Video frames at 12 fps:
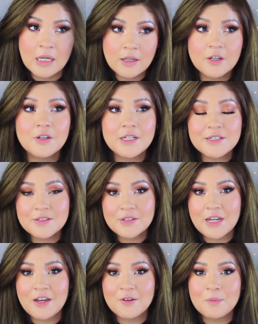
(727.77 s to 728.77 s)
Okay, so
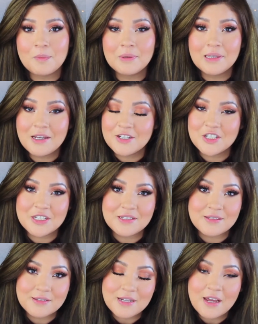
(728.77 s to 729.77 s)
now blush
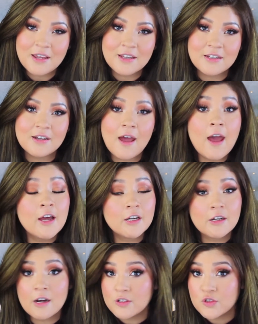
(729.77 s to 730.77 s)
is done,
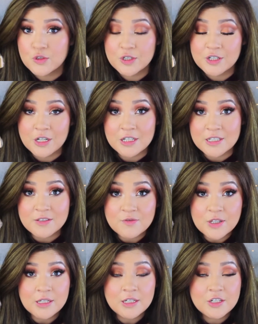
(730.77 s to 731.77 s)
contour is
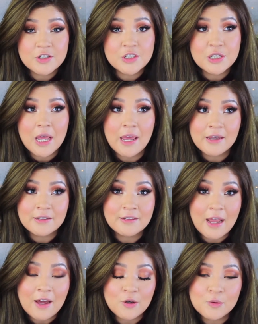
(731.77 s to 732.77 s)
finished, and
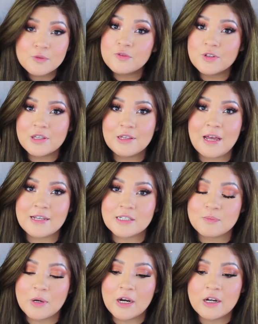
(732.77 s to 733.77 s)
now for the
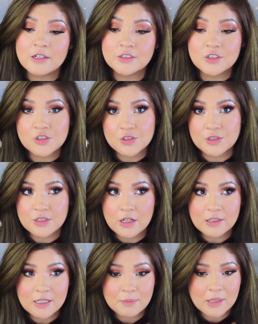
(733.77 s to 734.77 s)
last part, to choose our
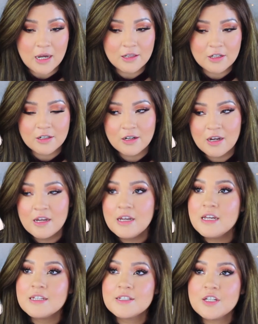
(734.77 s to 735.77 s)
lip color.
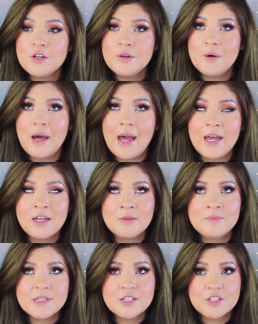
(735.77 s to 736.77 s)
So
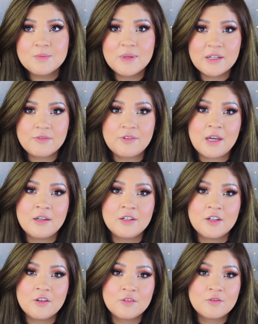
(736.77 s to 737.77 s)
I'm such a big fan
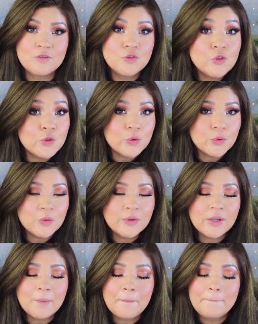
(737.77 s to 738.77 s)
of
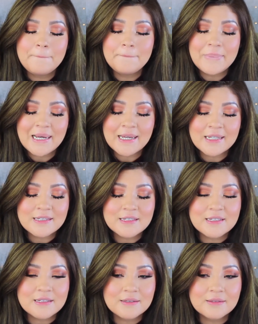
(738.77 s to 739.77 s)
nude,
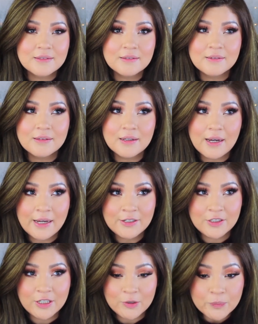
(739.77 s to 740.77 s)
but I
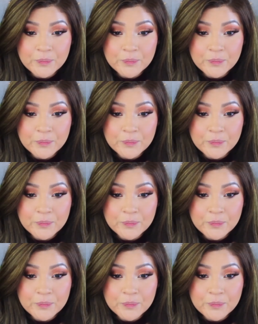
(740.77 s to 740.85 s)
don't know.